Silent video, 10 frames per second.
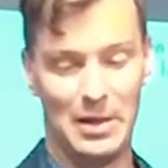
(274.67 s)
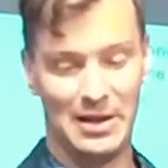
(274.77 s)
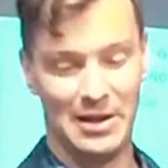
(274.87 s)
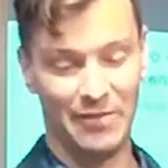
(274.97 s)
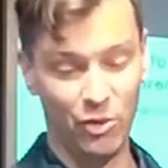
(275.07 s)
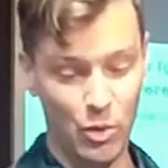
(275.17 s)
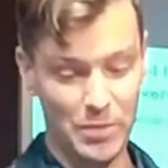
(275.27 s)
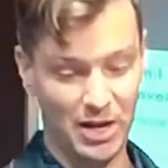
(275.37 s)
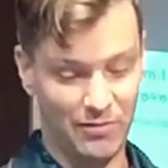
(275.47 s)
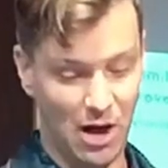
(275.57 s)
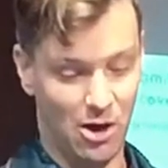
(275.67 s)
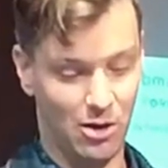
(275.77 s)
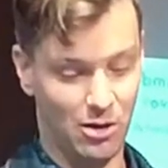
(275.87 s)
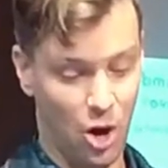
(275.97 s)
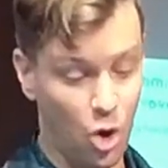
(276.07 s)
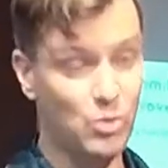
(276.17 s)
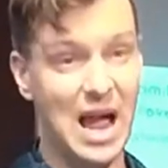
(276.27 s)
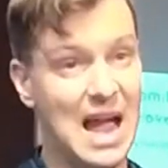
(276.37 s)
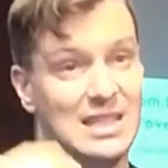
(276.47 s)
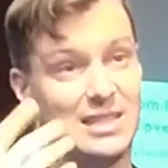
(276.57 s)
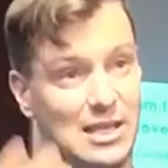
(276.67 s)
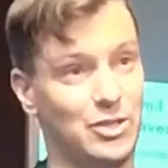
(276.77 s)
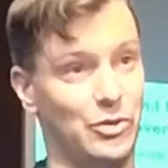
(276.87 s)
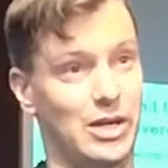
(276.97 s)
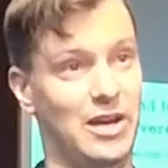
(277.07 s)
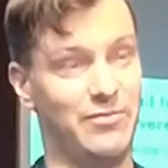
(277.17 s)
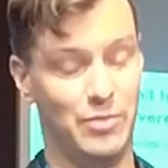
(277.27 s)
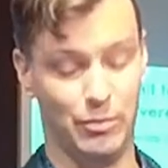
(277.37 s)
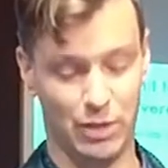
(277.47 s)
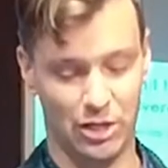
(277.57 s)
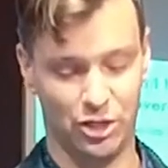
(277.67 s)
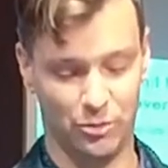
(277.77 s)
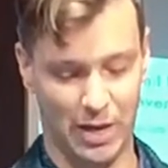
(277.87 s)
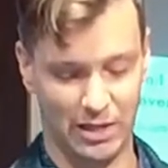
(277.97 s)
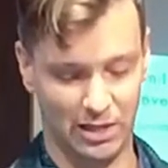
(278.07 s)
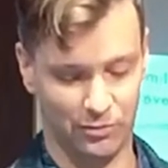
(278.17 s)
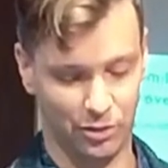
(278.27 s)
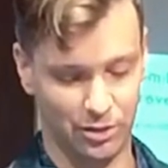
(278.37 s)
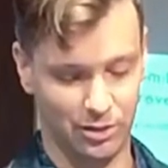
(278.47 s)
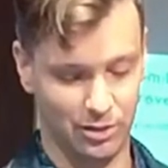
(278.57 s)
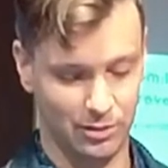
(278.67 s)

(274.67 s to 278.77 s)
of the women of our own ancestry have been bludgeoned by these verses.